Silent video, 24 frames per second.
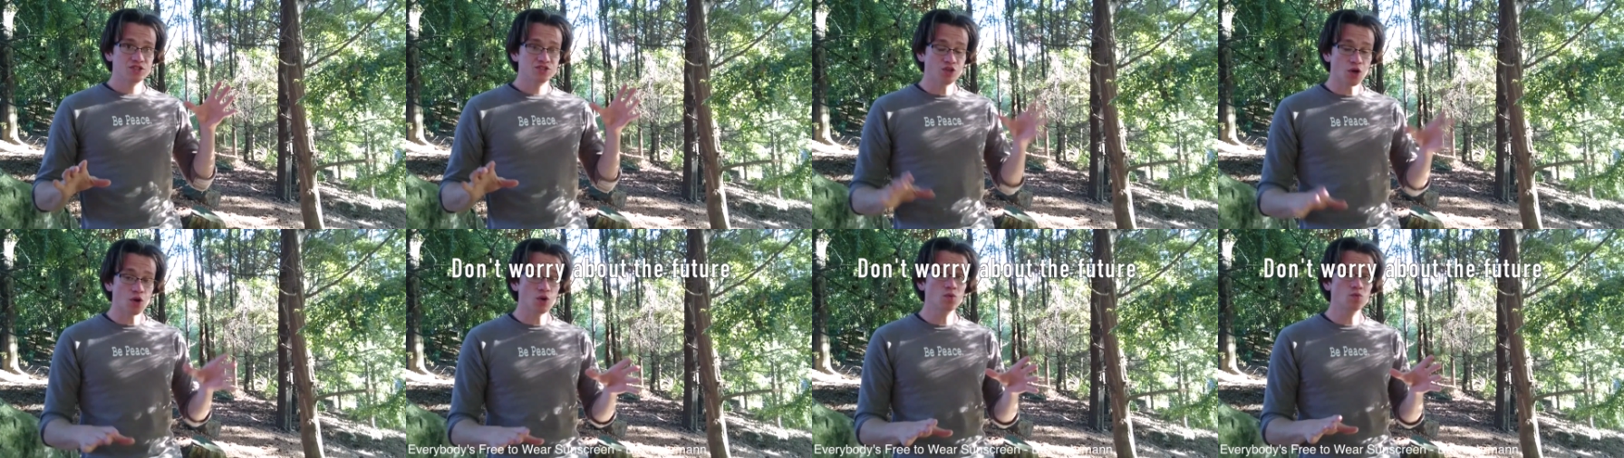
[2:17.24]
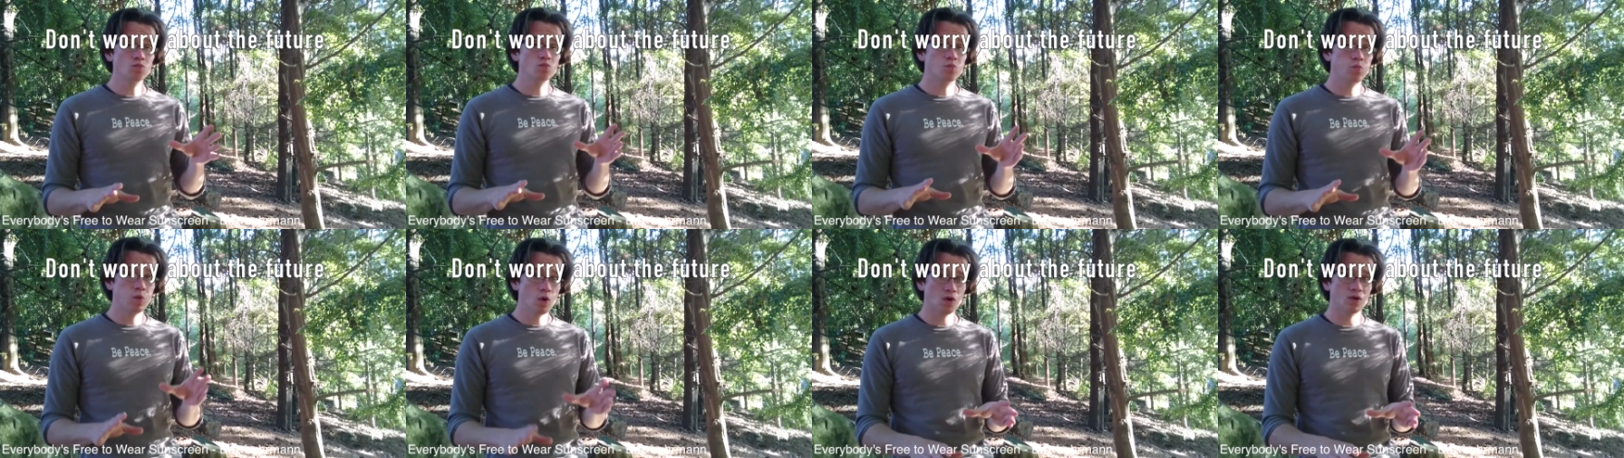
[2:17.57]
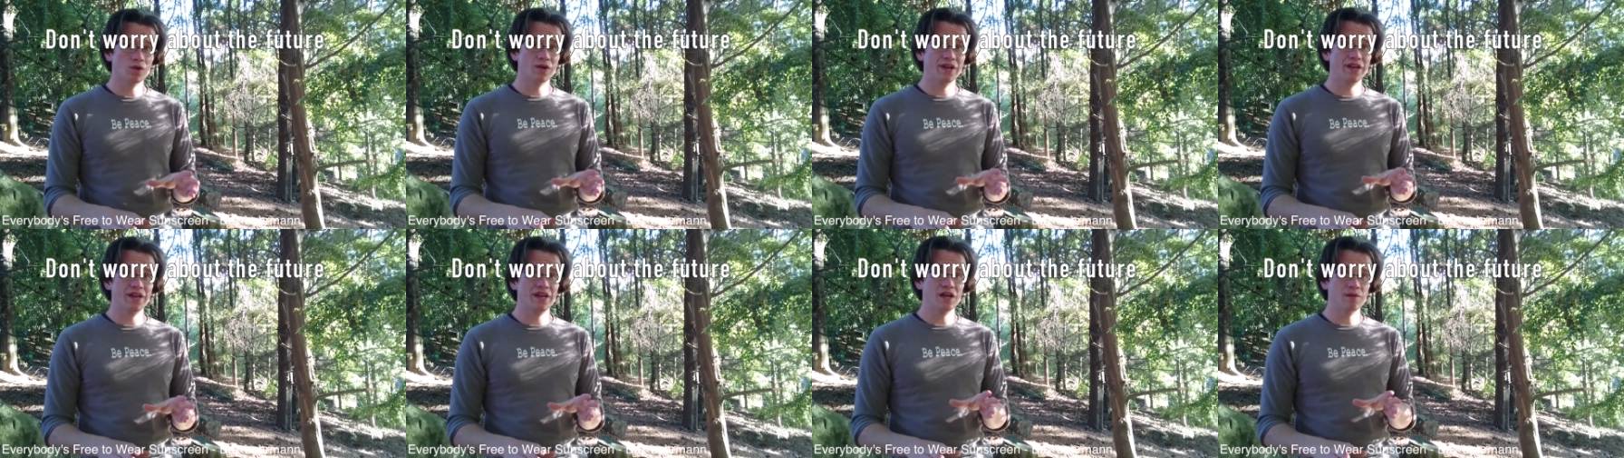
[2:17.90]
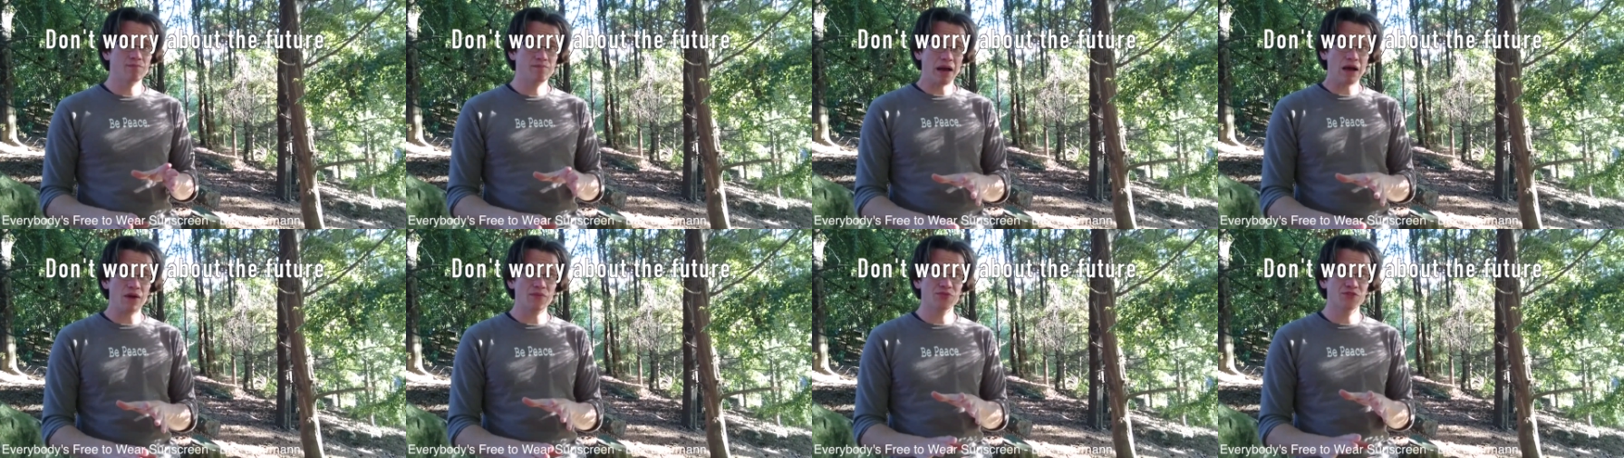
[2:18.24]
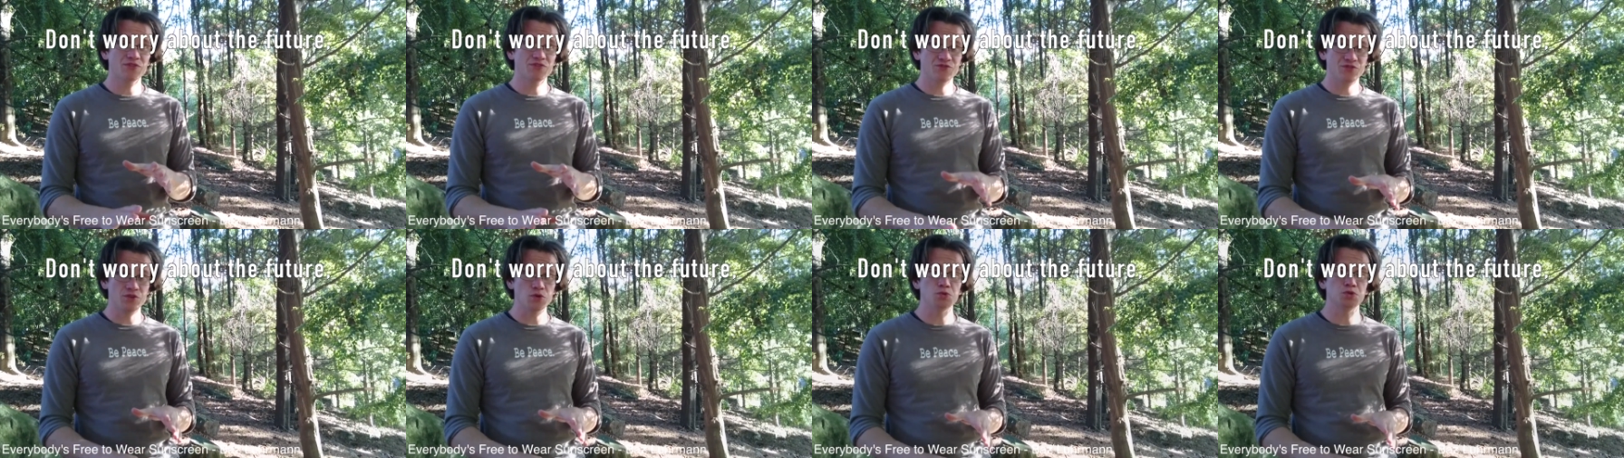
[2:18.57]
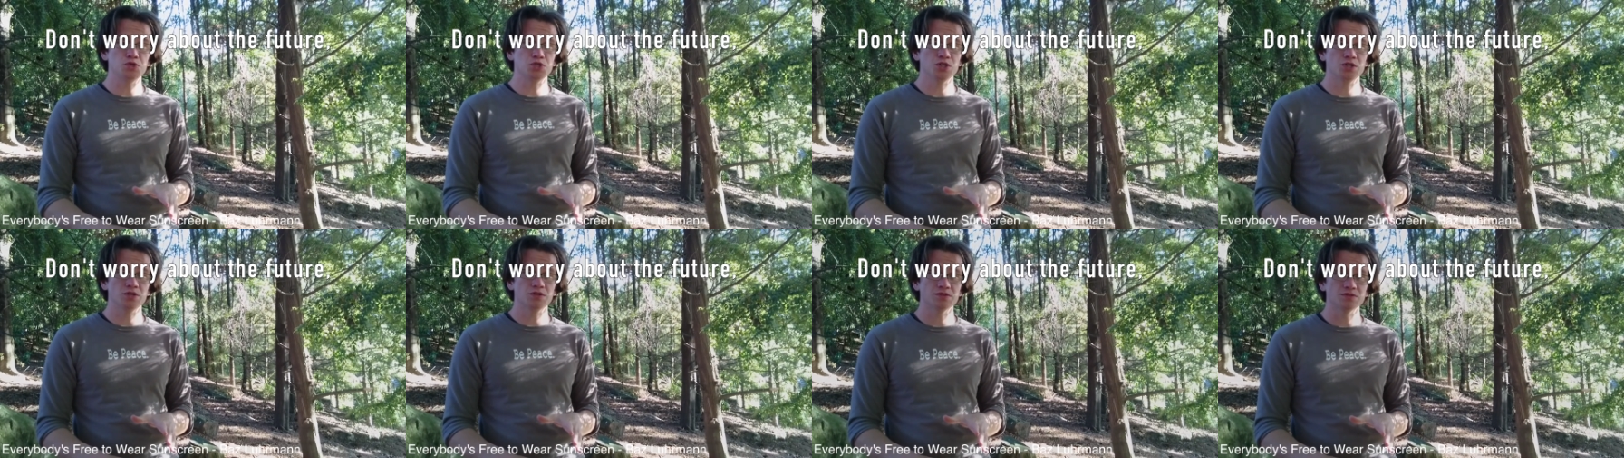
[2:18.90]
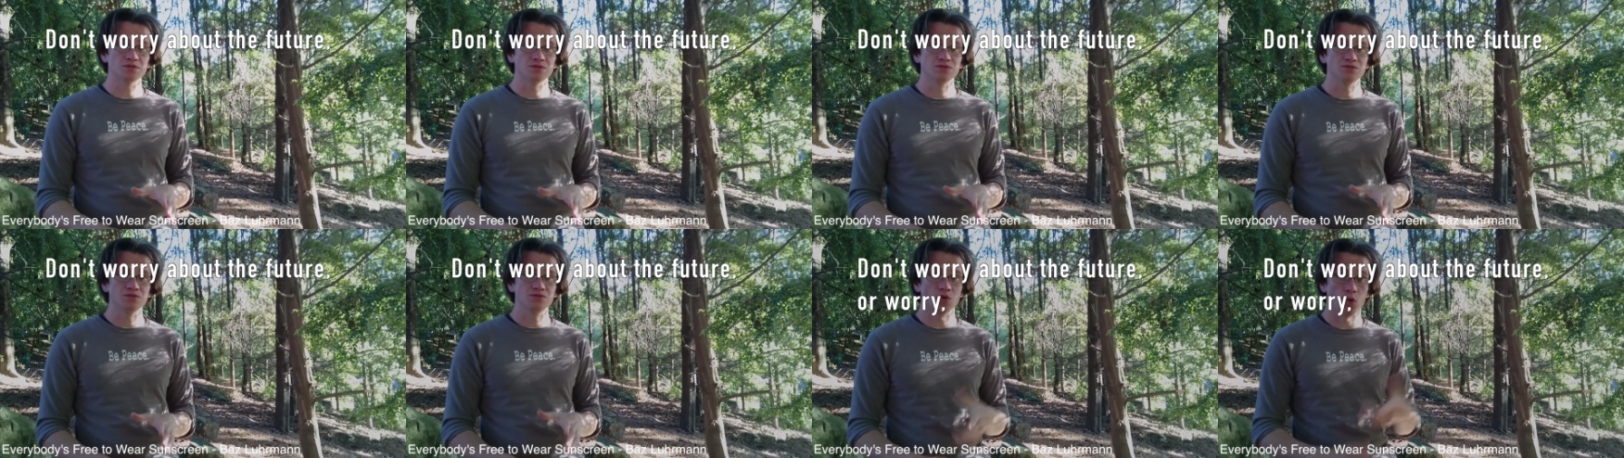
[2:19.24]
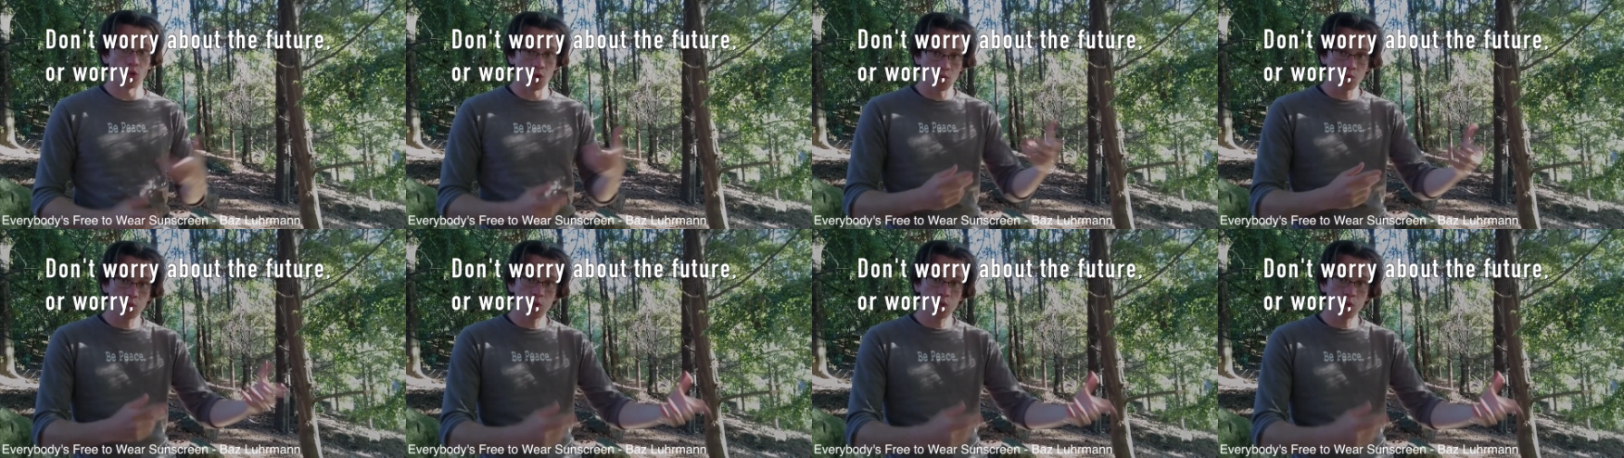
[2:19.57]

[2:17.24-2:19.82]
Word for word: Don't worry about the future, or